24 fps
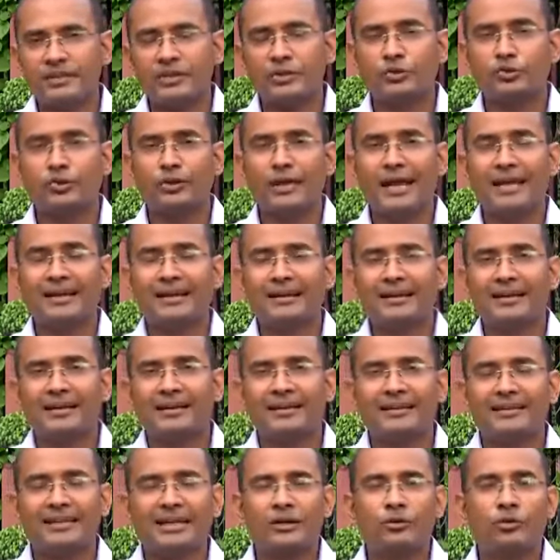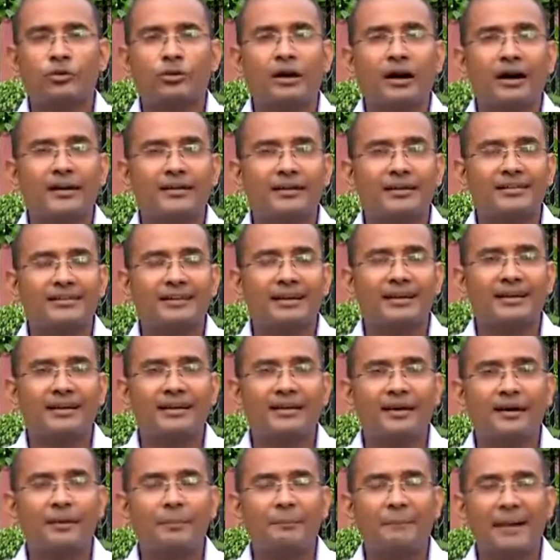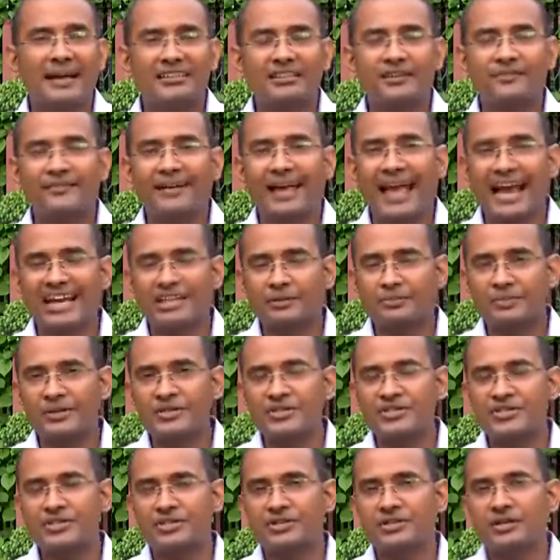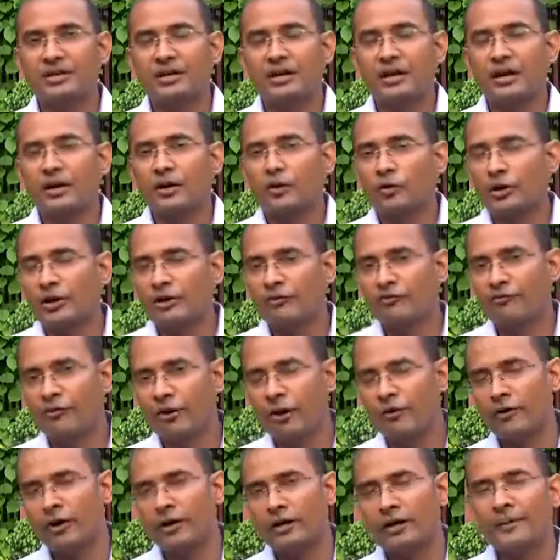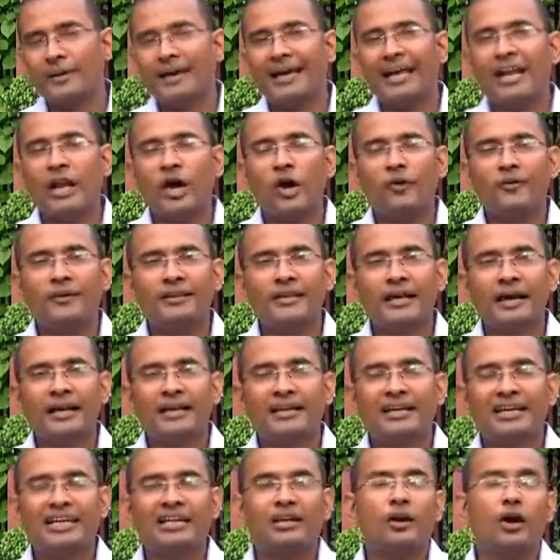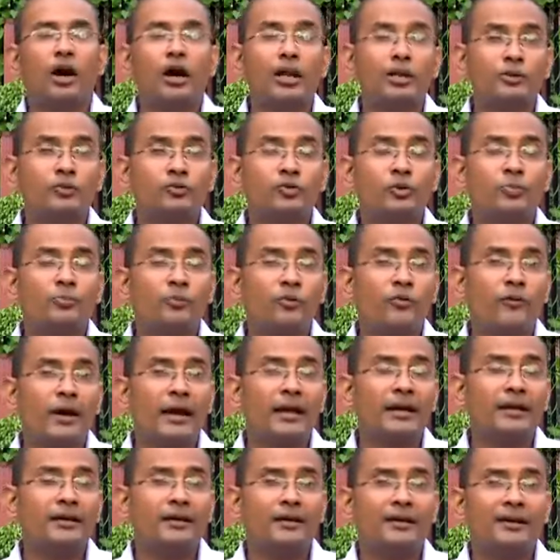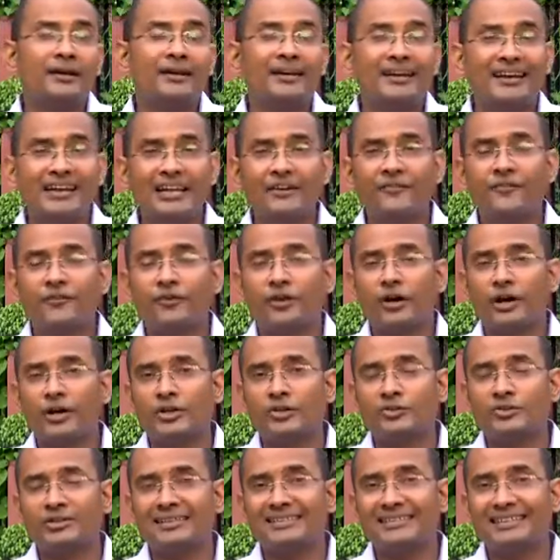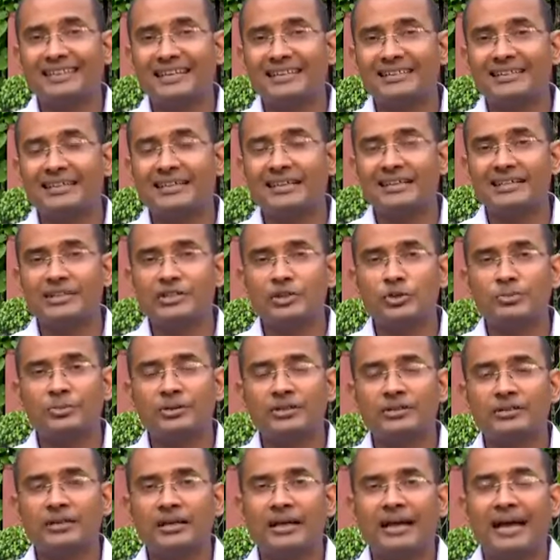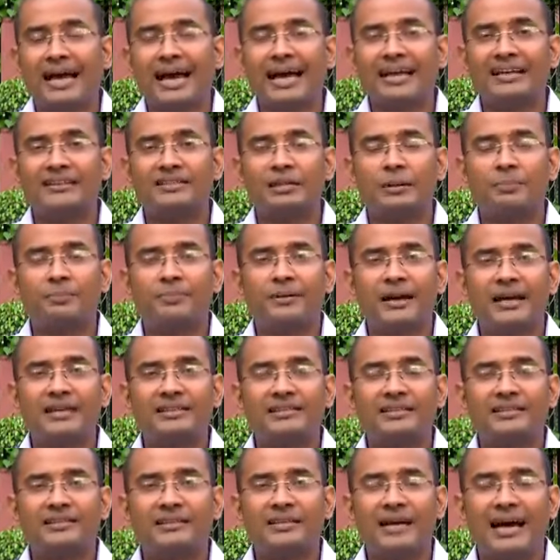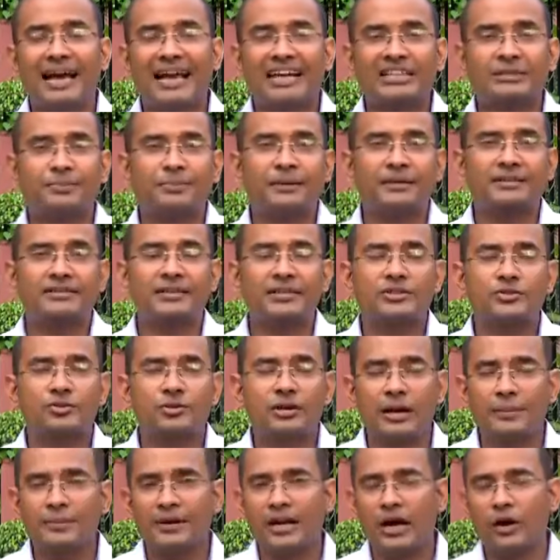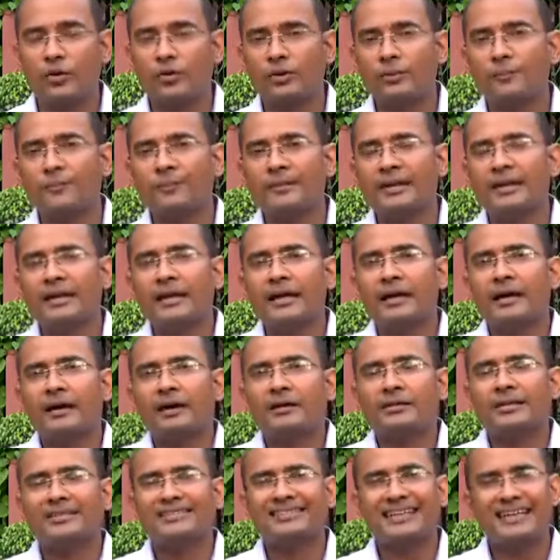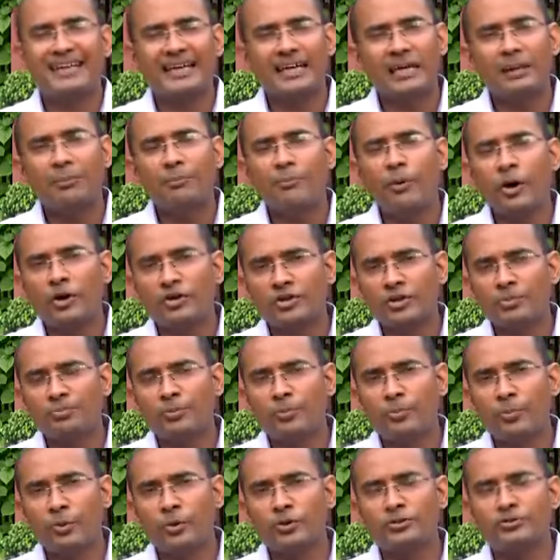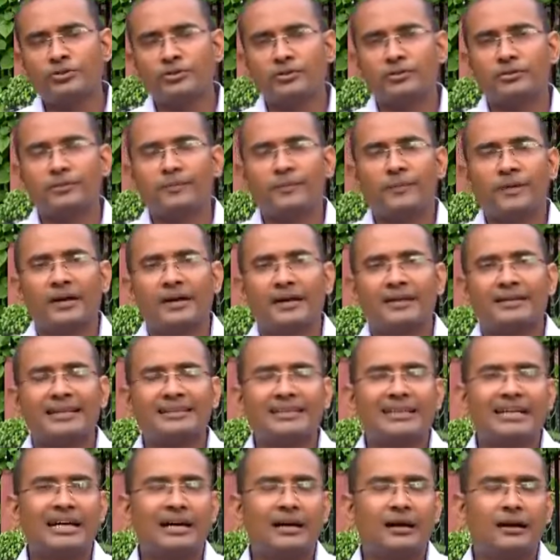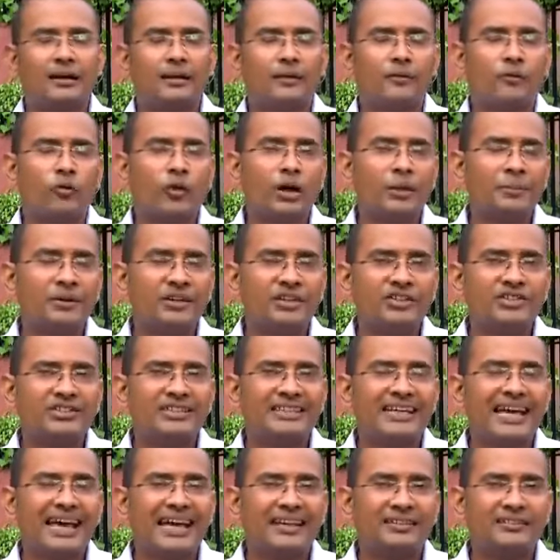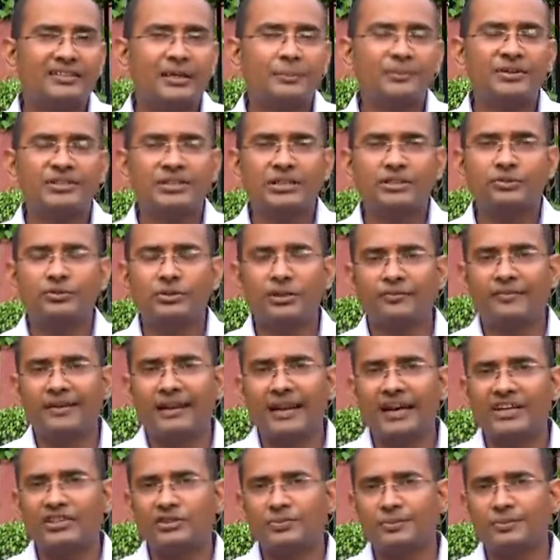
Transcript: so that they could undertake a massive expansion going forward. Along with that, it will also provide relief to the CNG consumers as the prices are expected to come down. The second important proposal that the Oil Ministry has submitted to the Finance